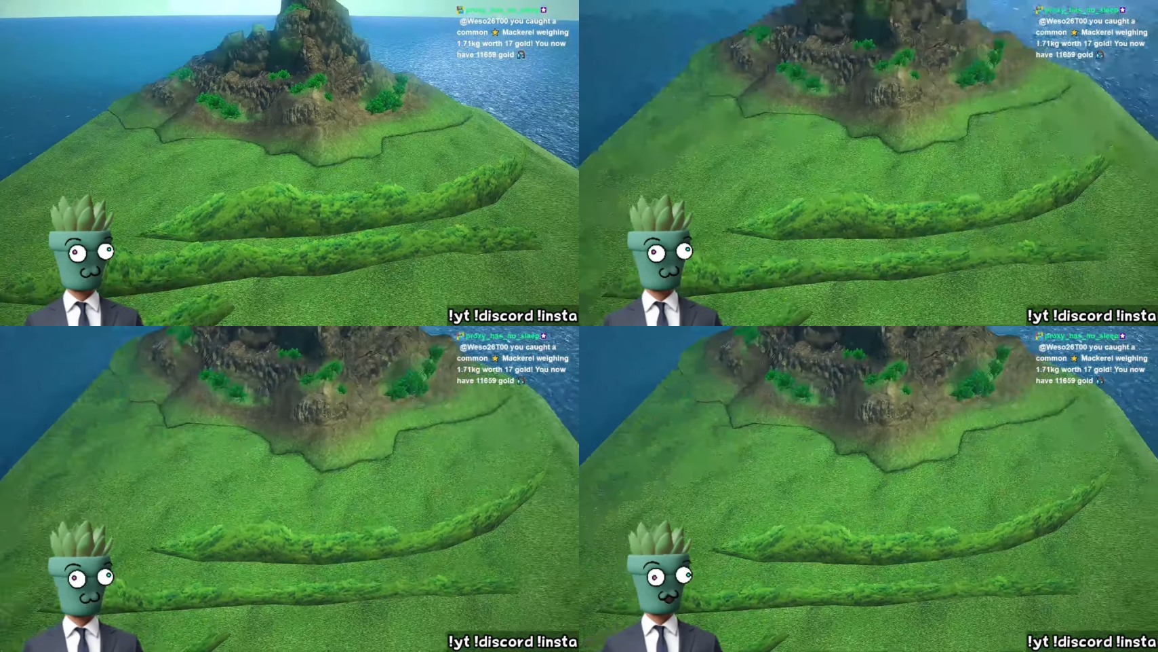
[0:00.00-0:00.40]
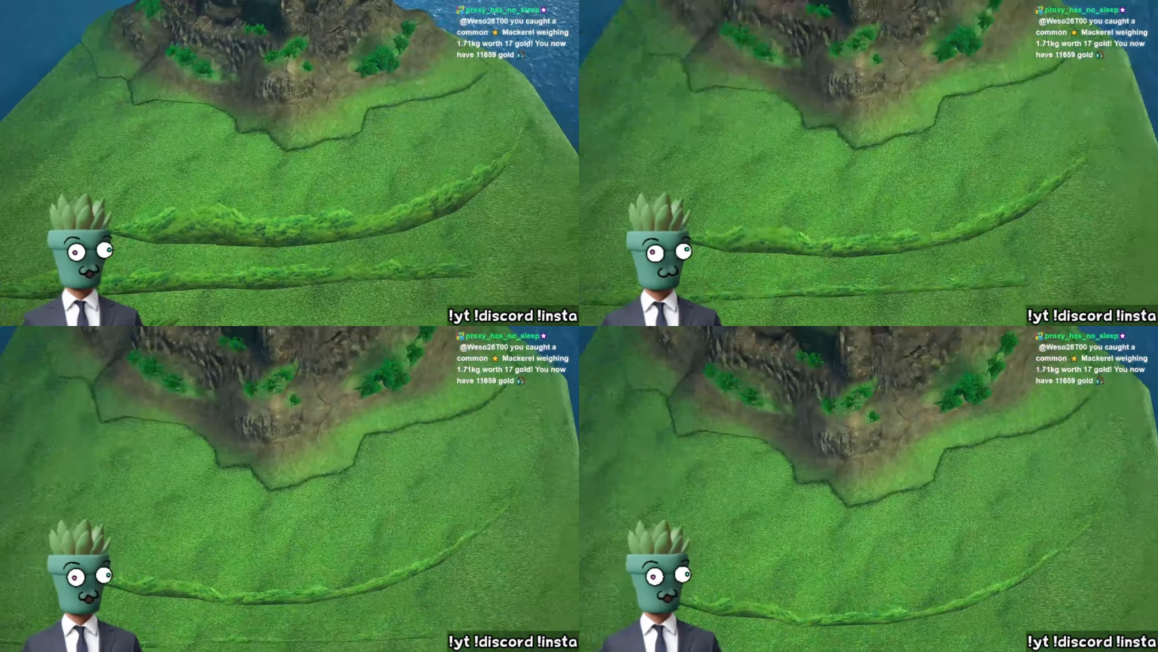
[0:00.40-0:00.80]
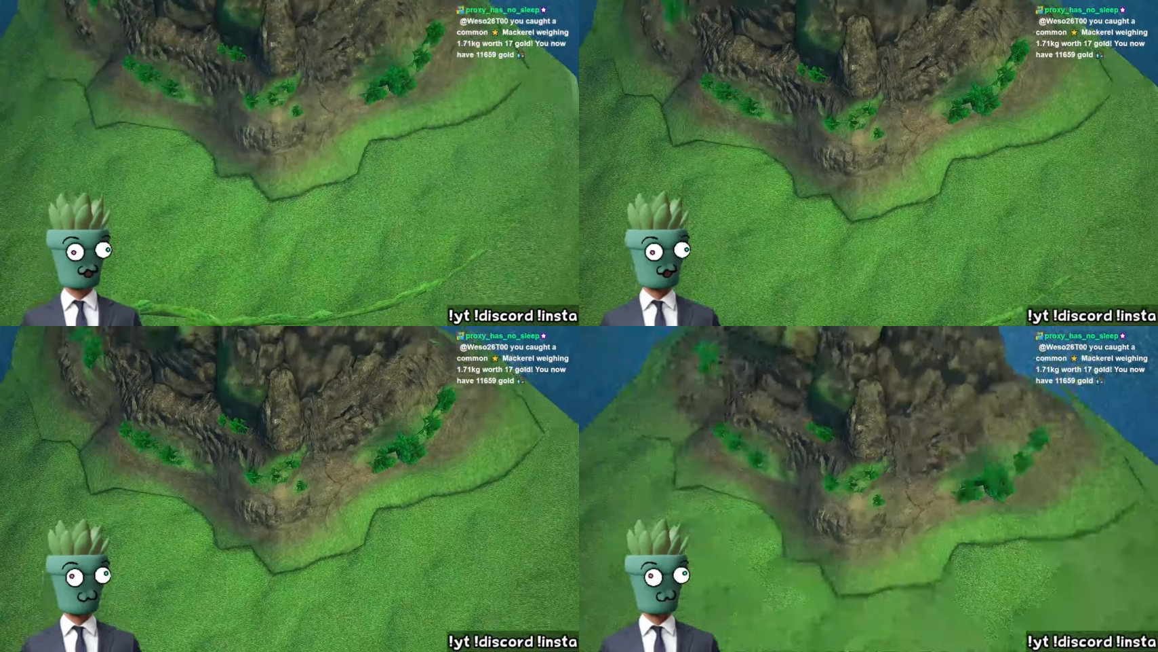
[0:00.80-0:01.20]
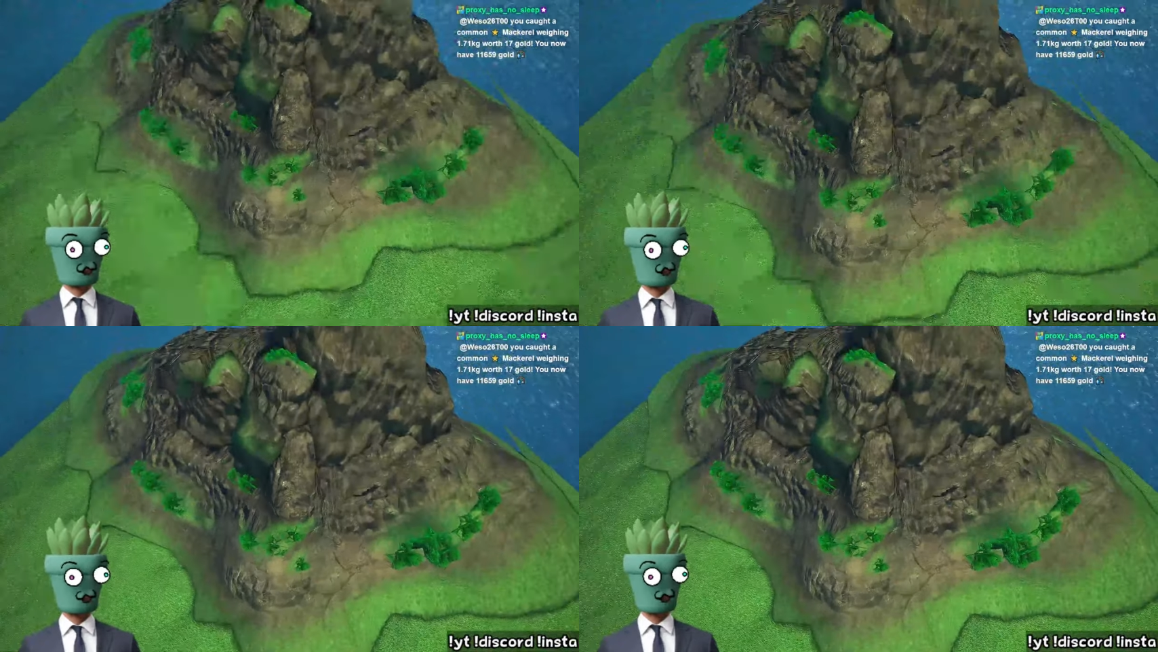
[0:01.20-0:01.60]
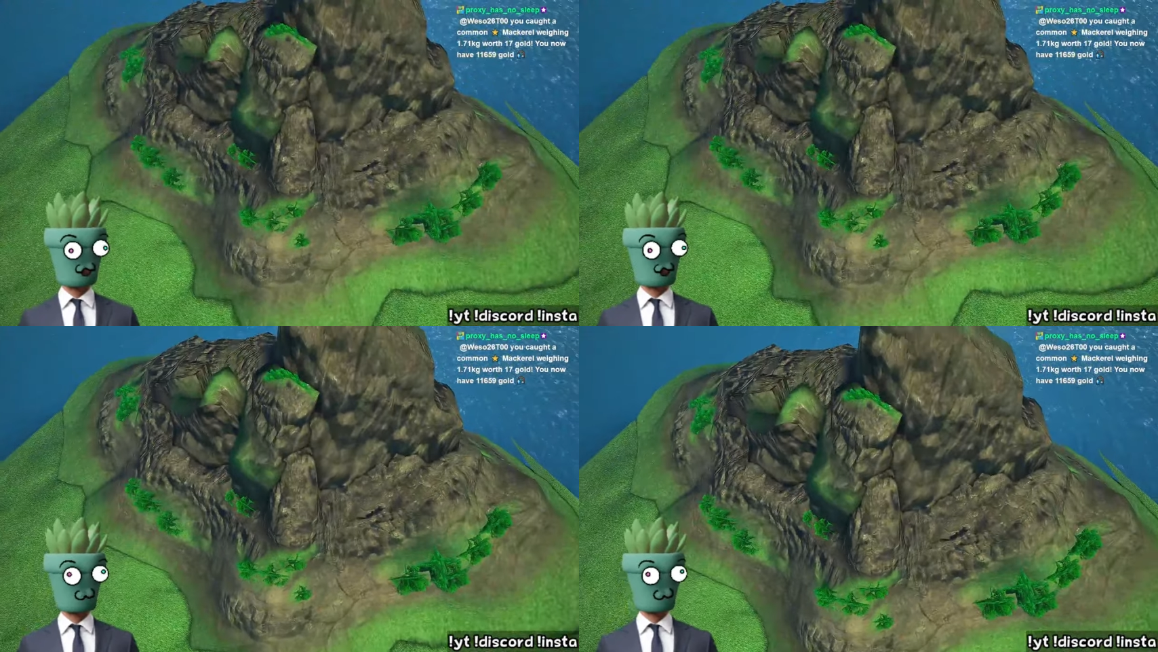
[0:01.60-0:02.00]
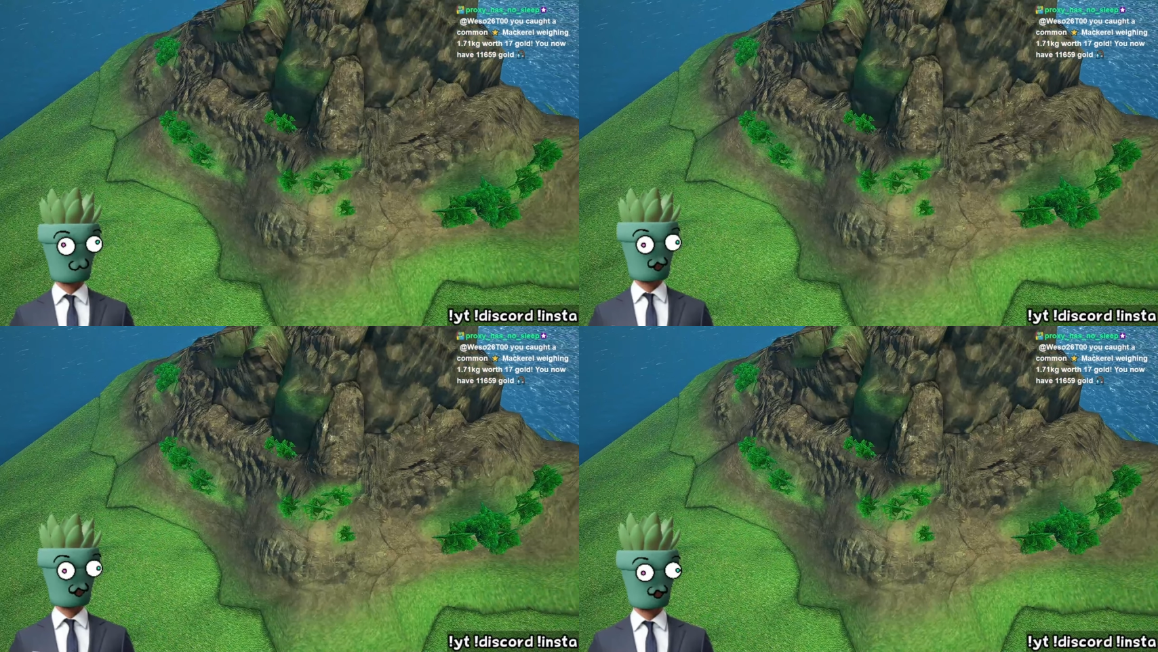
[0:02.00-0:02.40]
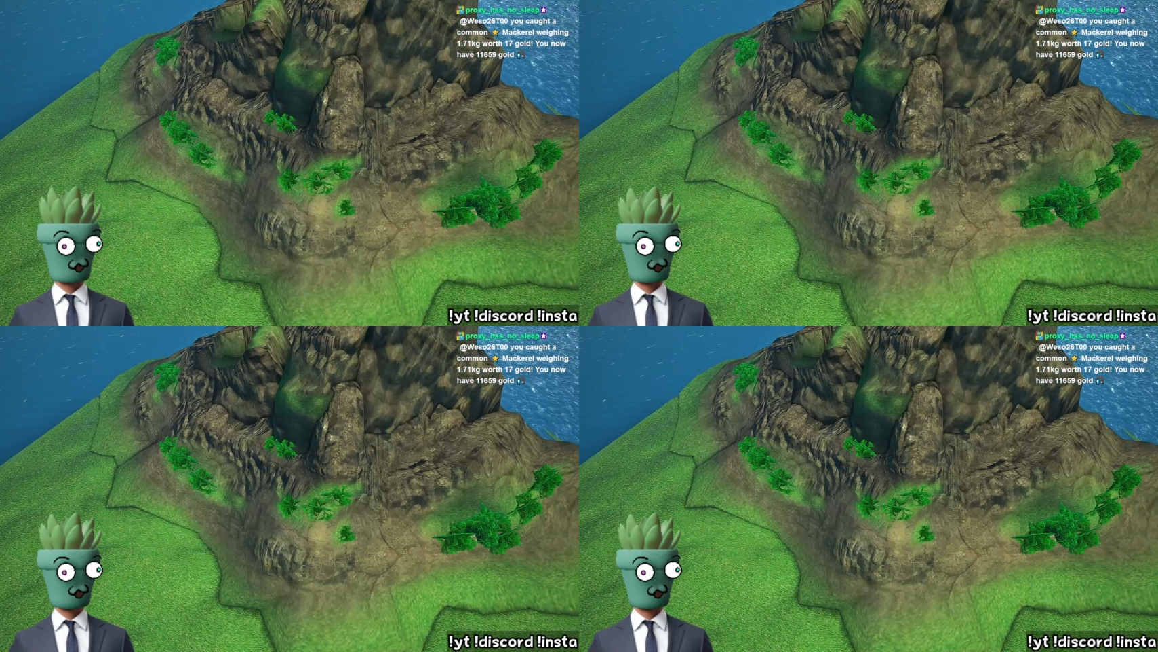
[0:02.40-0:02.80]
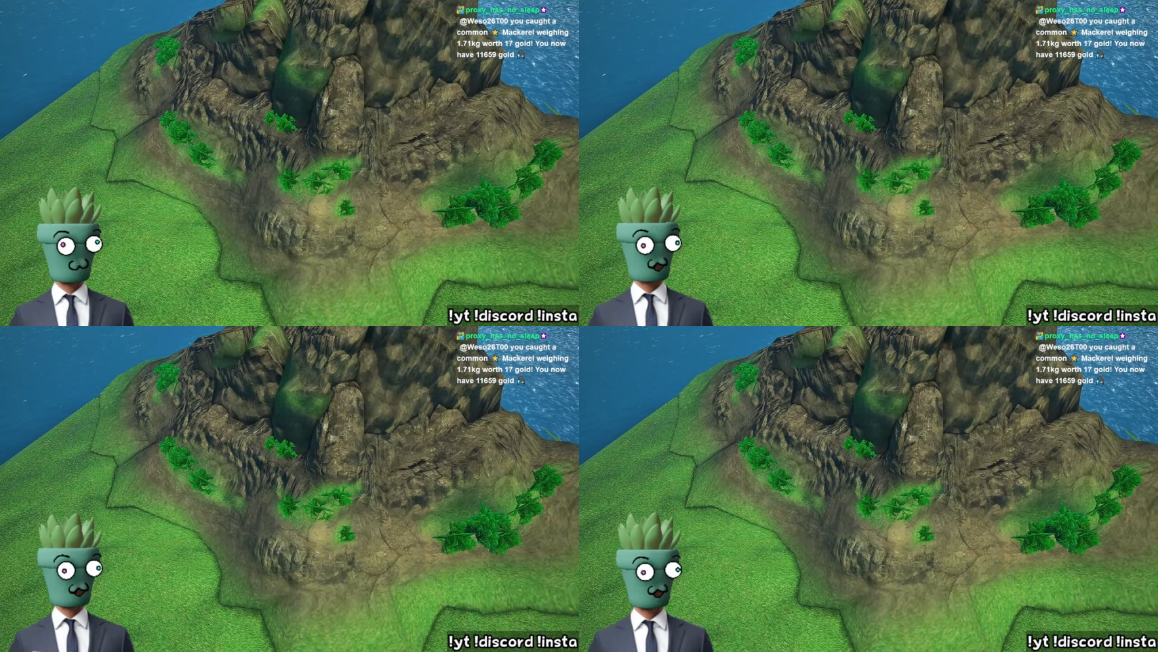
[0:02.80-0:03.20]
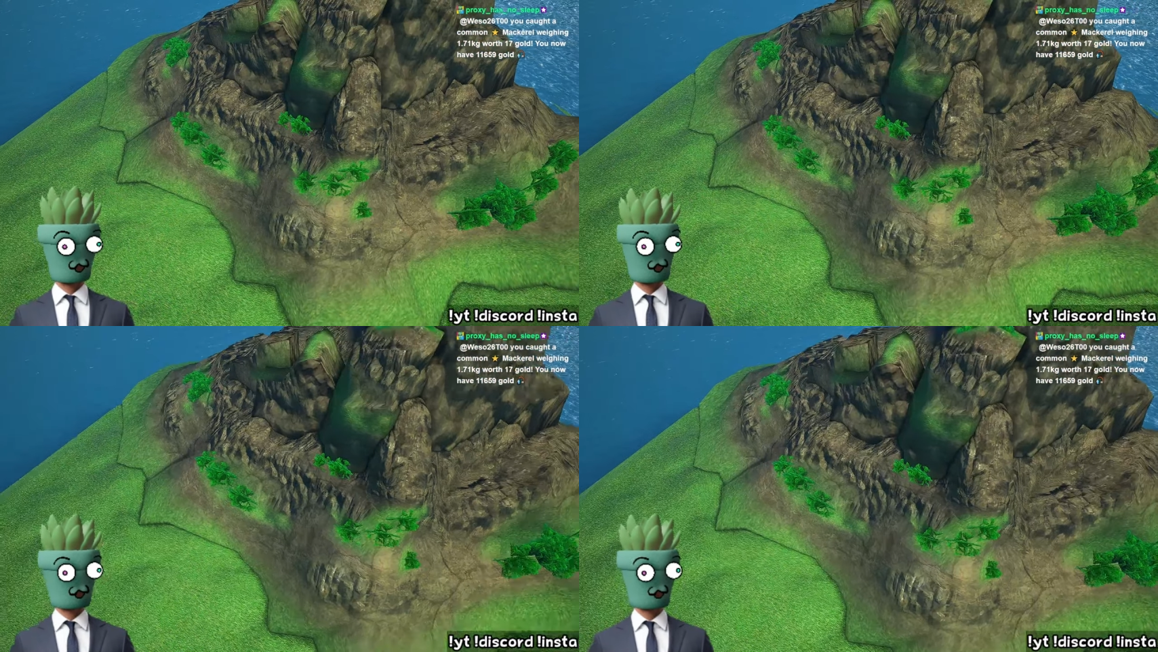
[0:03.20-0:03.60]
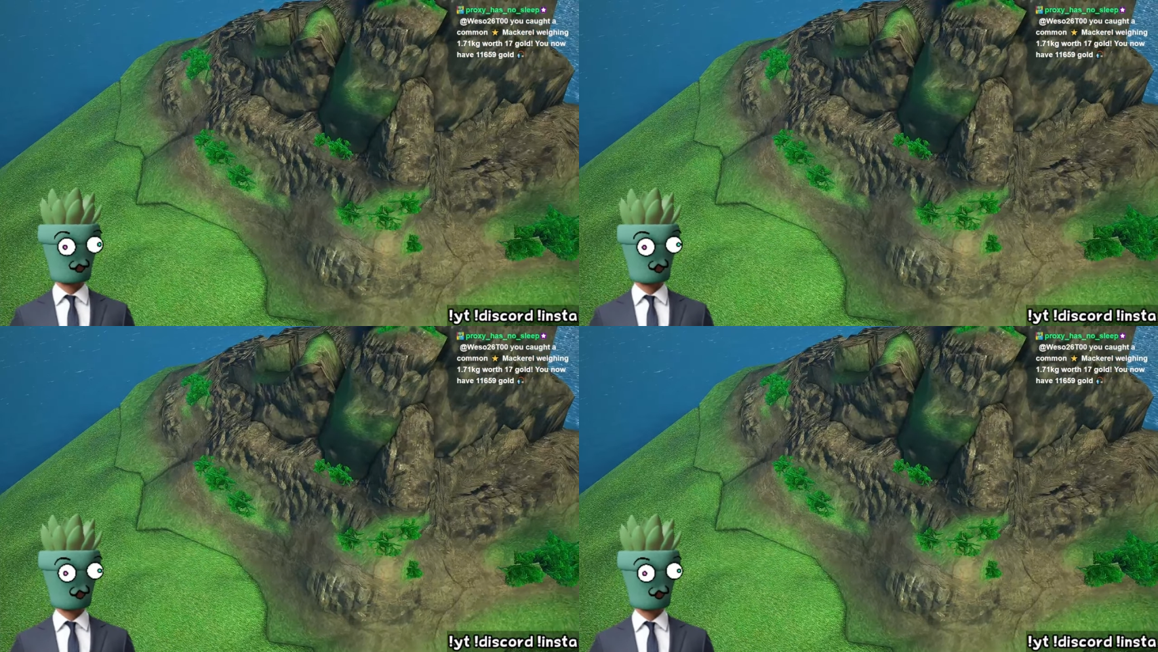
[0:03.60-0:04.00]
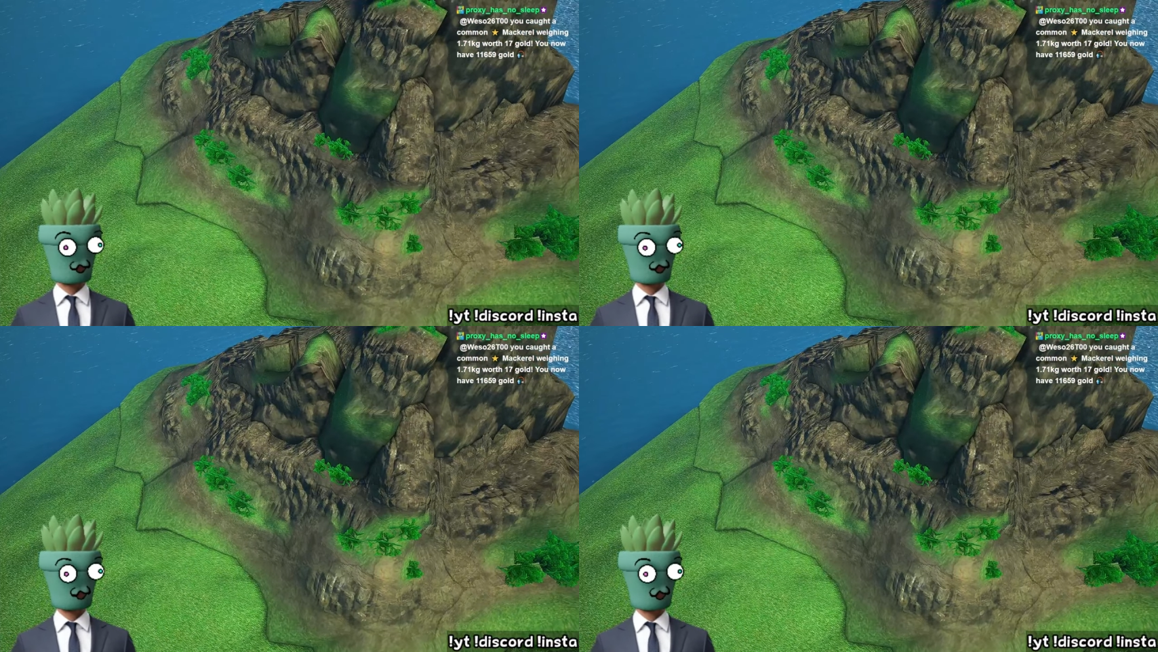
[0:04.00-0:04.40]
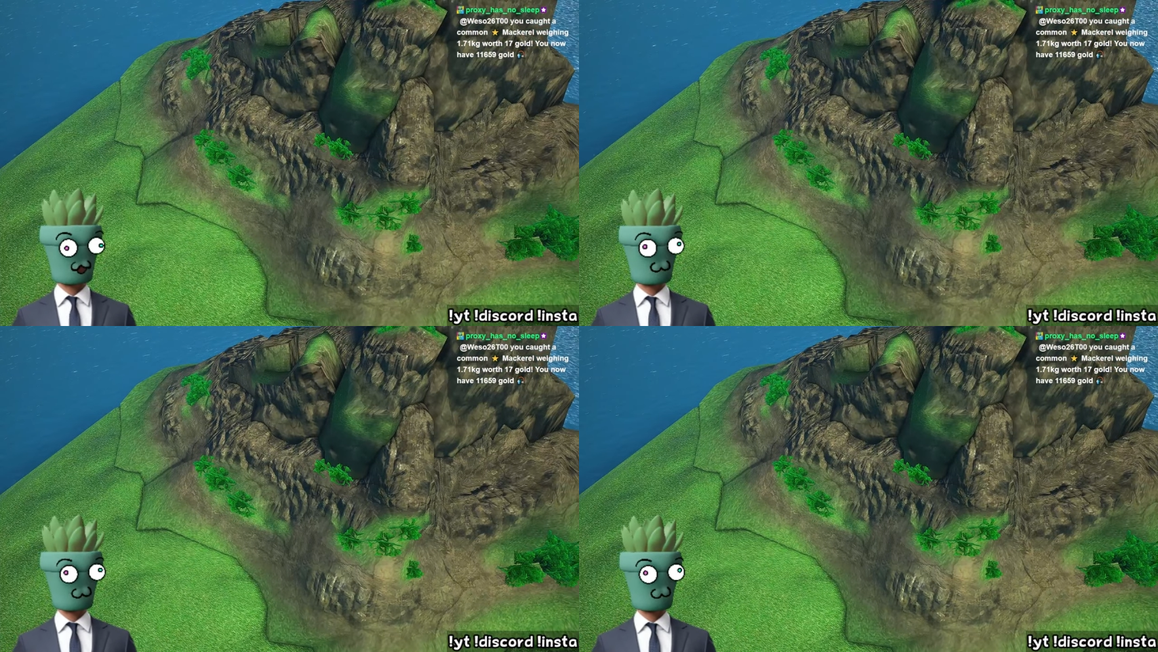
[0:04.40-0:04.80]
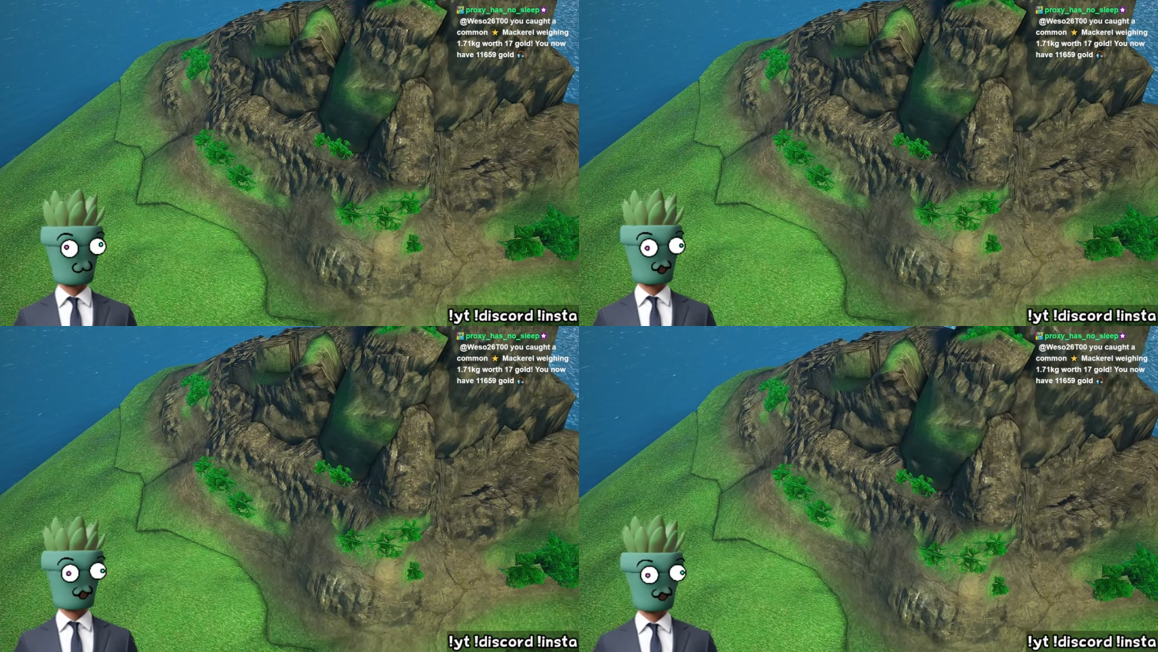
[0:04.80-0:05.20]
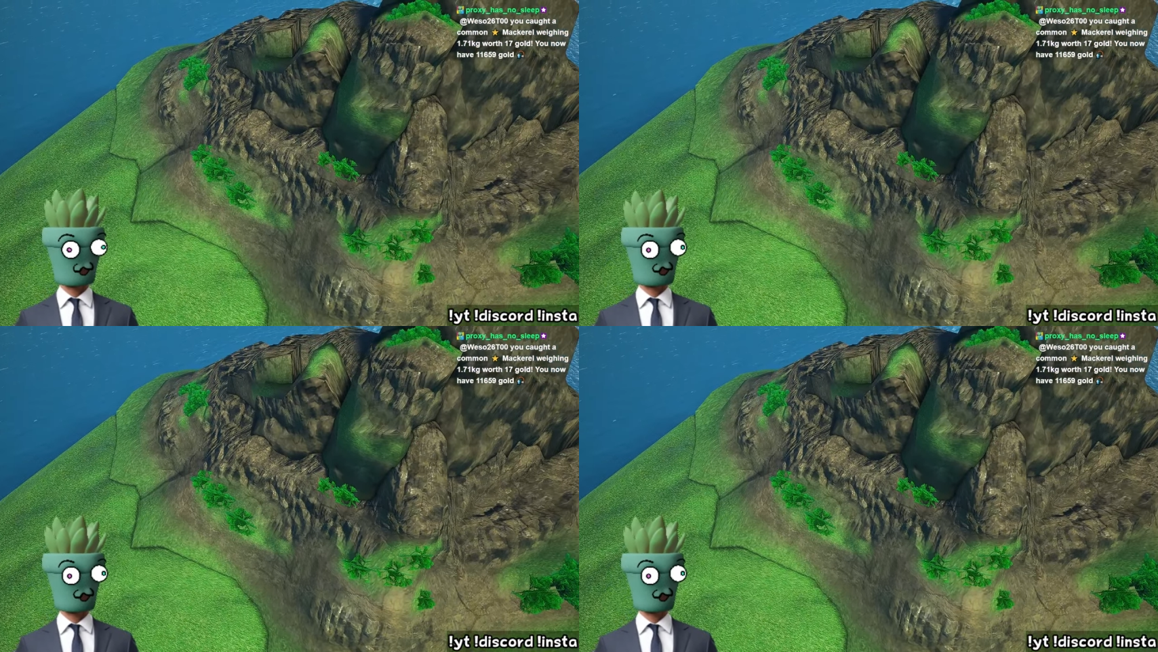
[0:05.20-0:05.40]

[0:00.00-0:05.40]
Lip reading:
(no speaker visible)